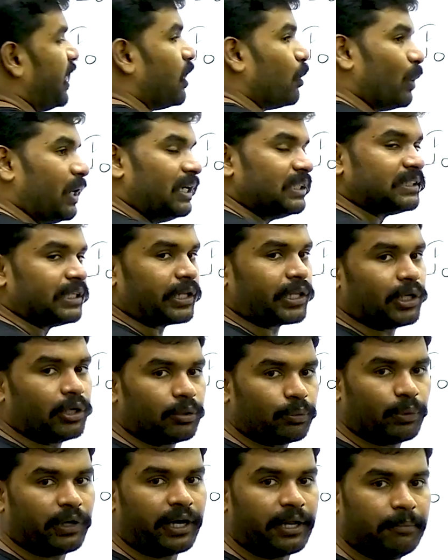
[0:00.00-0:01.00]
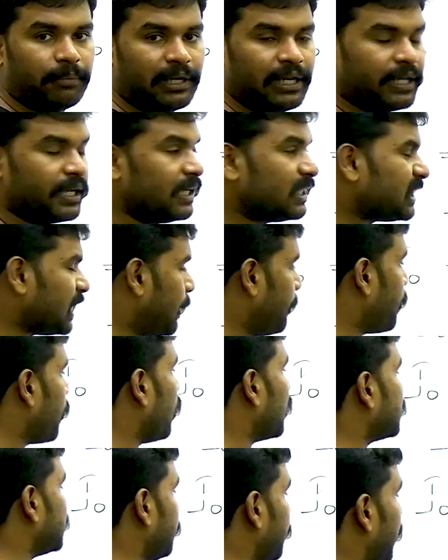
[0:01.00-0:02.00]
equivalent circuit. What I am telling is
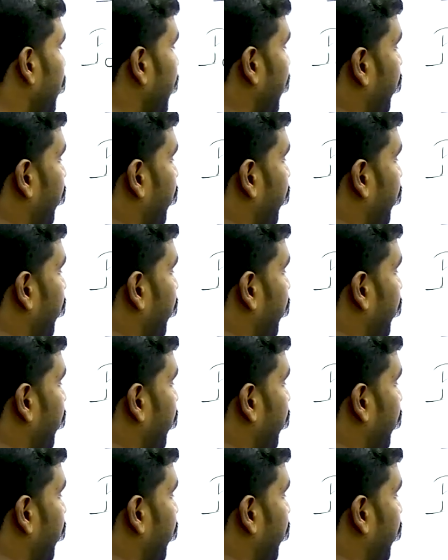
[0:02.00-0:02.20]
approximate